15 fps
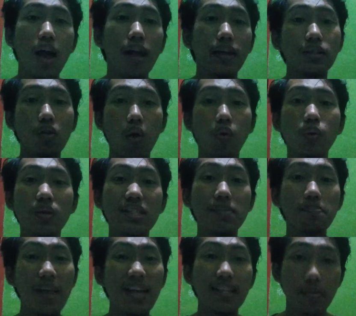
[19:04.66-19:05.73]
that always
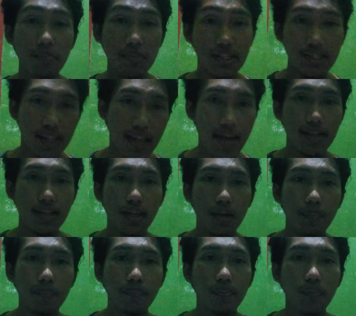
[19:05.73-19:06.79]
make a mistake.
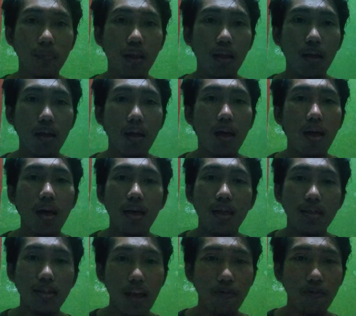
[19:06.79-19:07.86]

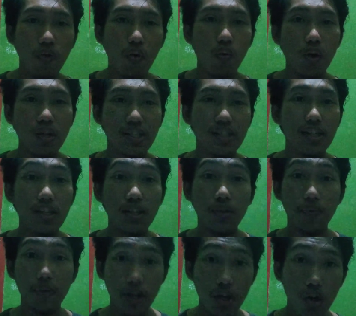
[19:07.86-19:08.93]
Thanks for watching this
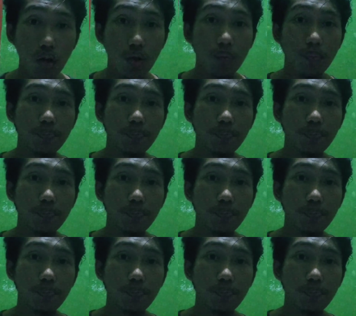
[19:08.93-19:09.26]
video.